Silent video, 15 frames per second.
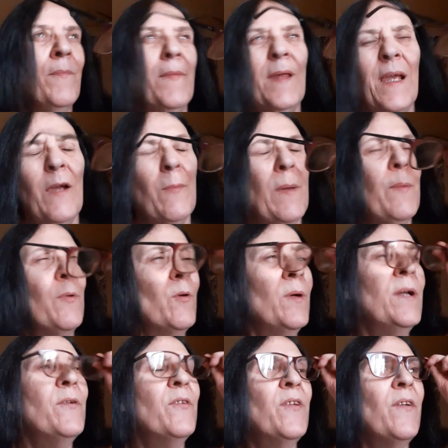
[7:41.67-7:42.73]
I can't remember
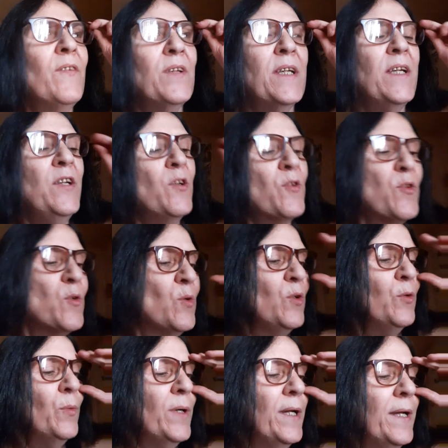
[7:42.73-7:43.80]
when I was 17 years
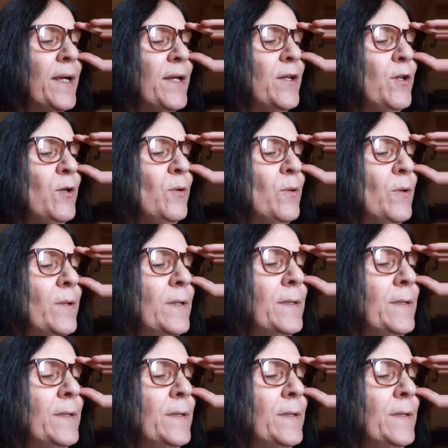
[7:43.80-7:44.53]
old. What did I do?